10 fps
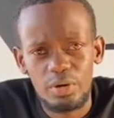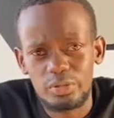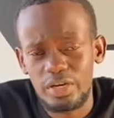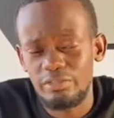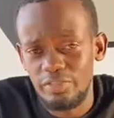
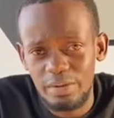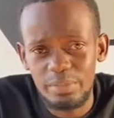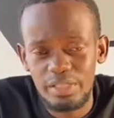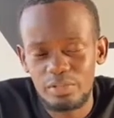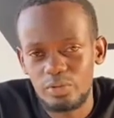her
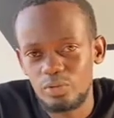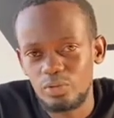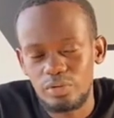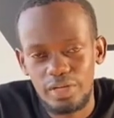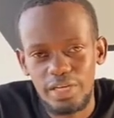family or
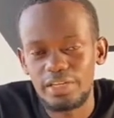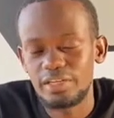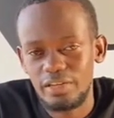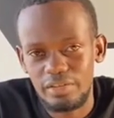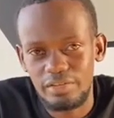
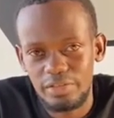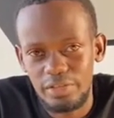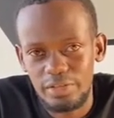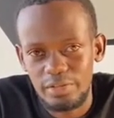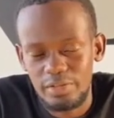any other
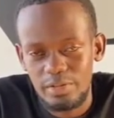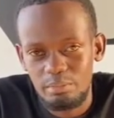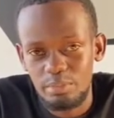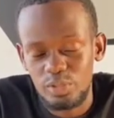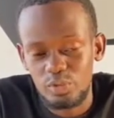thing,
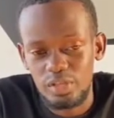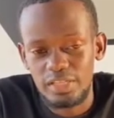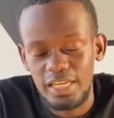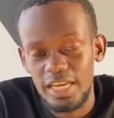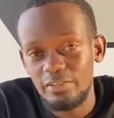but so that
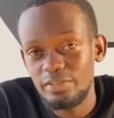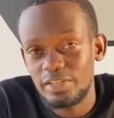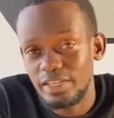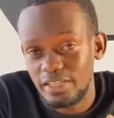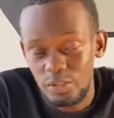
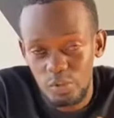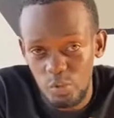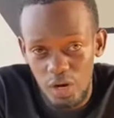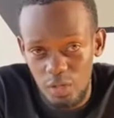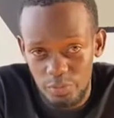even
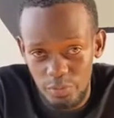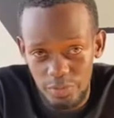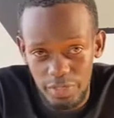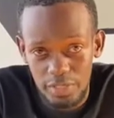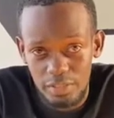you out
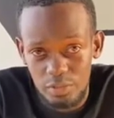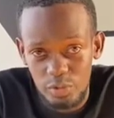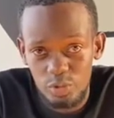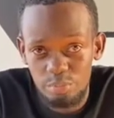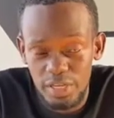there, you
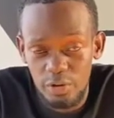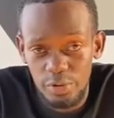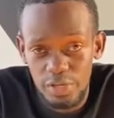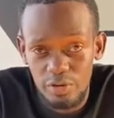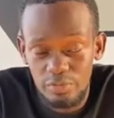should be
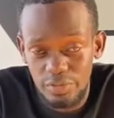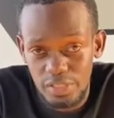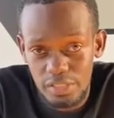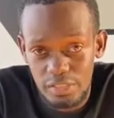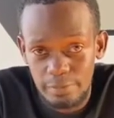aware of
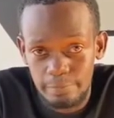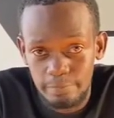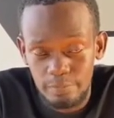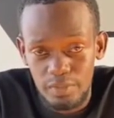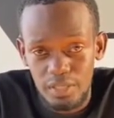this.
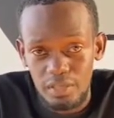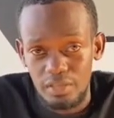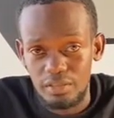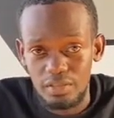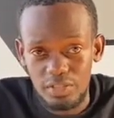
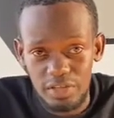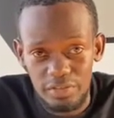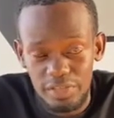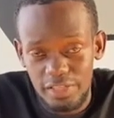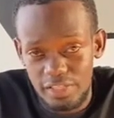There's
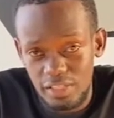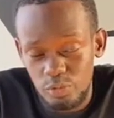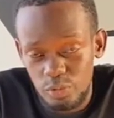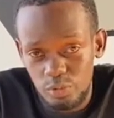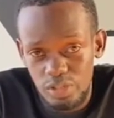nothing else that we
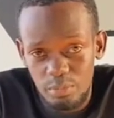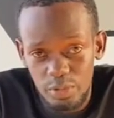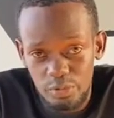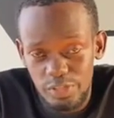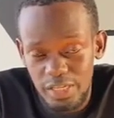are talking about
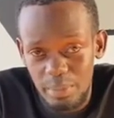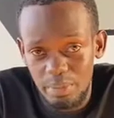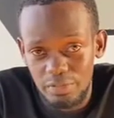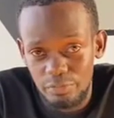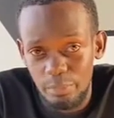today
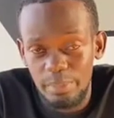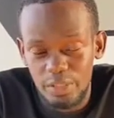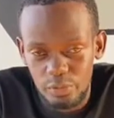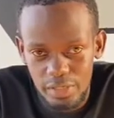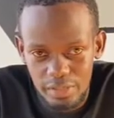apart from
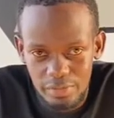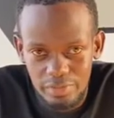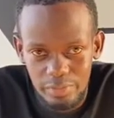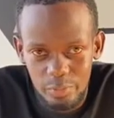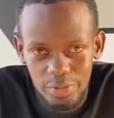mental
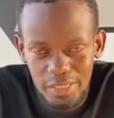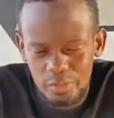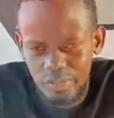health. We are talking